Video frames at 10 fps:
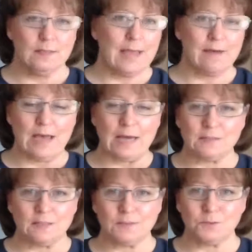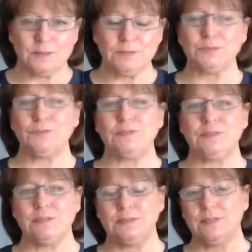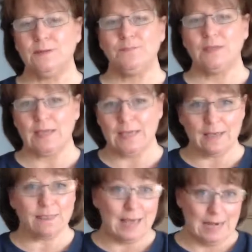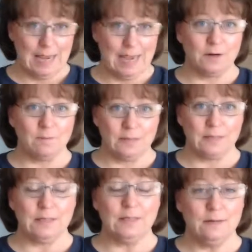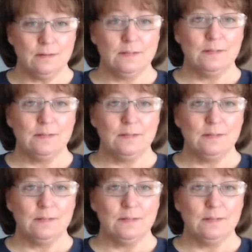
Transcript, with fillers: have access to resources, get that accountability,